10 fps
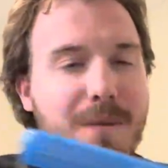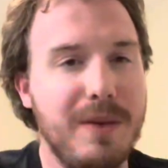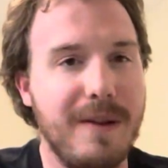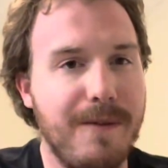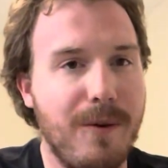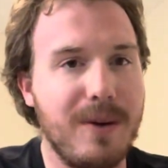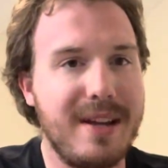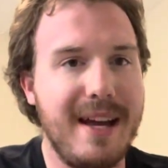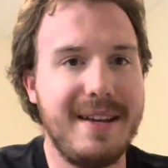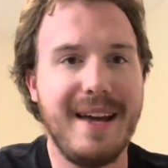with the
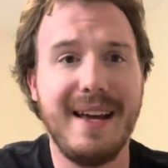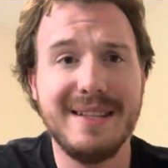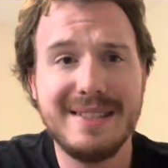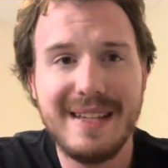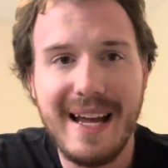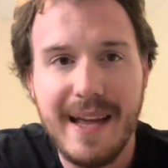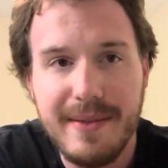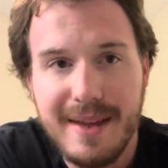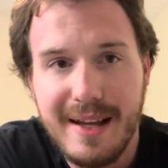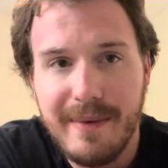4K case and
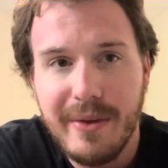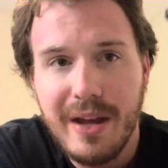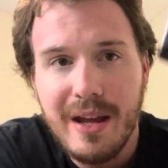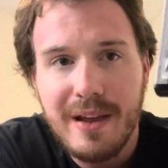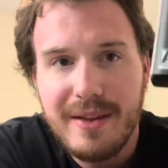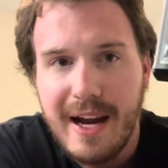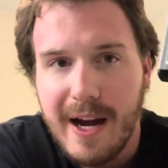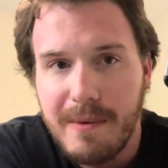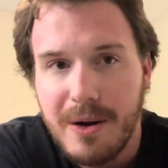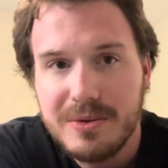the
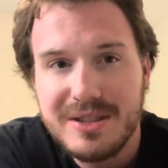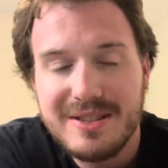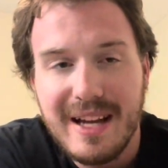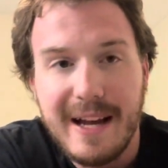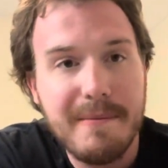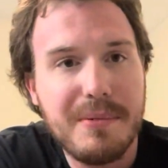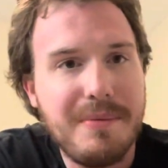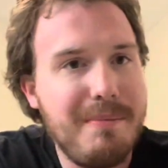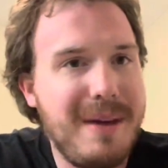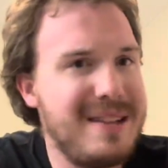Arrow stamp
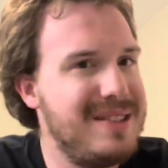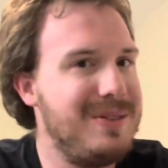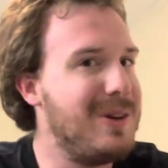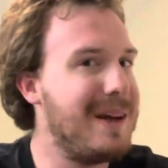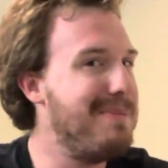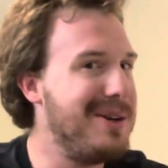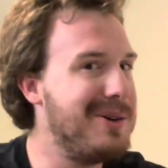makes it look a bit